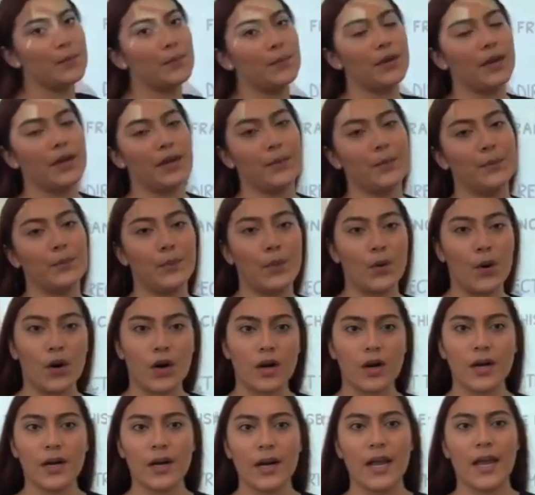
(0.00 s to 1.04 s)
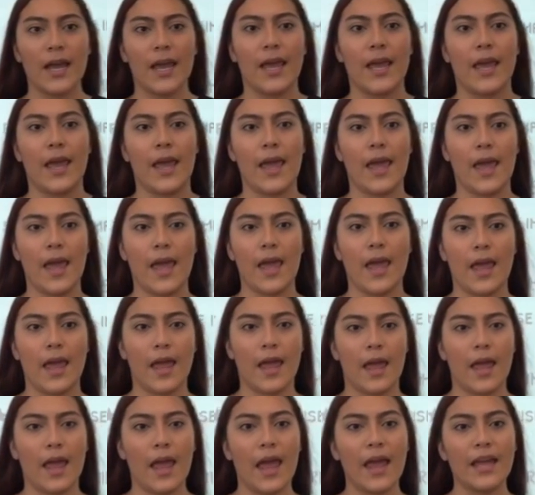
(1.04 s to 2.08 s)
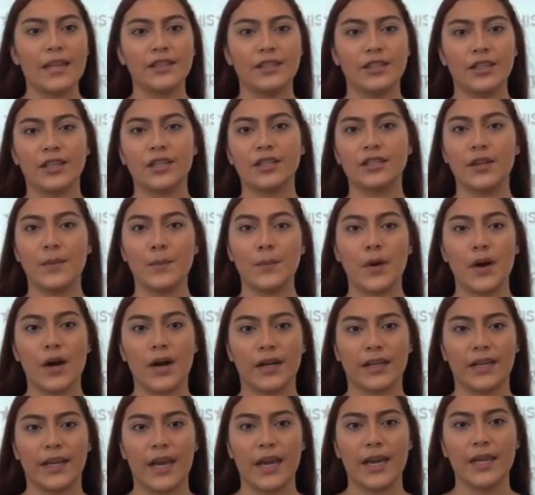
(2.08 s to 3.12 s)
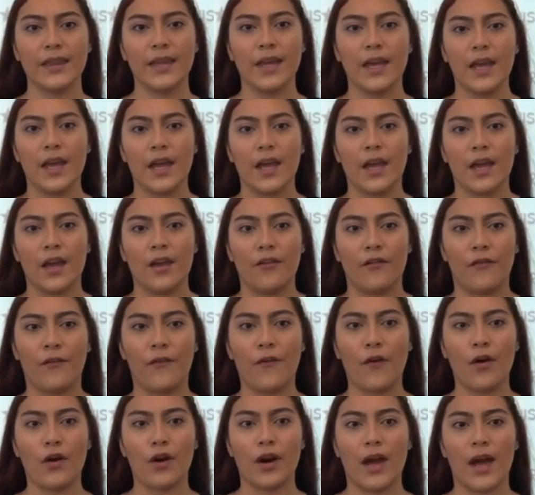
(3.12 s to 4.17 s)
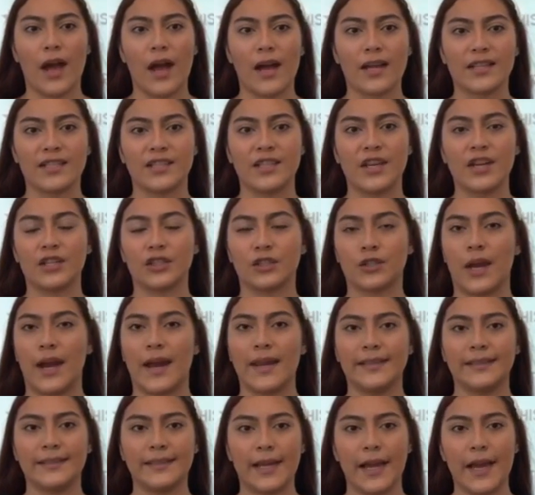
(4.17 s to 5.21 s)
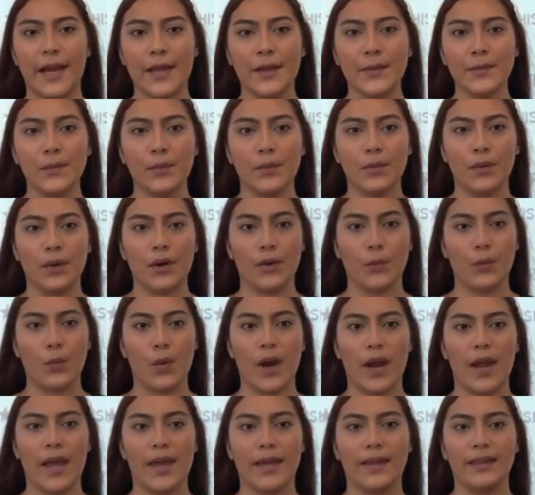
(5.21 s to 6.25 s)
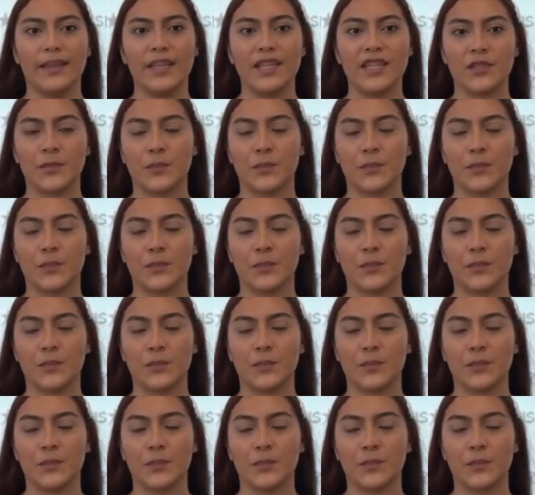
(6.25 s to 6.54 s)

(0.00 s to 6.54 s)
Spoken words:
import enter the market for a certain time. When these